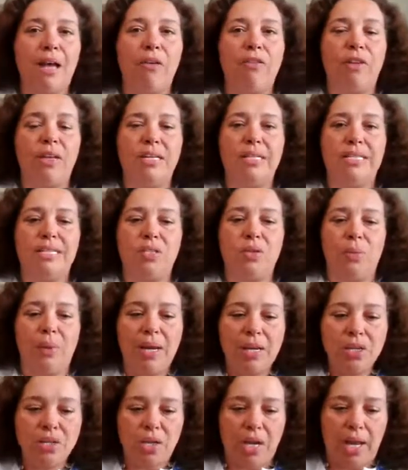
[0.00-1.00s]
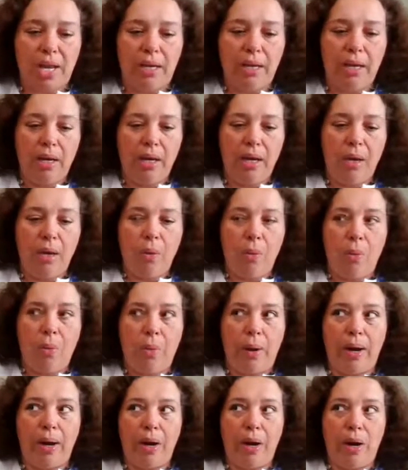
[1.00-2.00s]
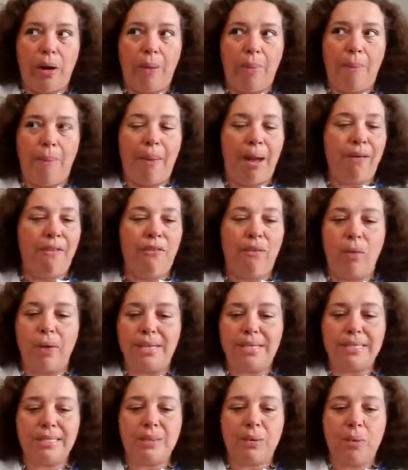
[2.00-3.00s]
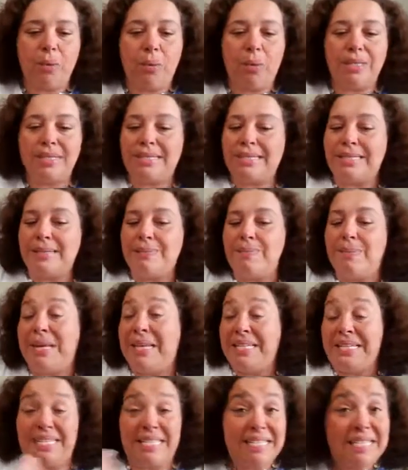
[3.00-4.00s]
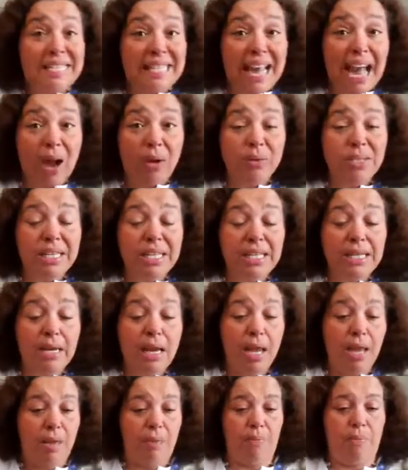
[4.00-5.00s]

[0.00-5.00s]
in a situation where my voice was being discounted,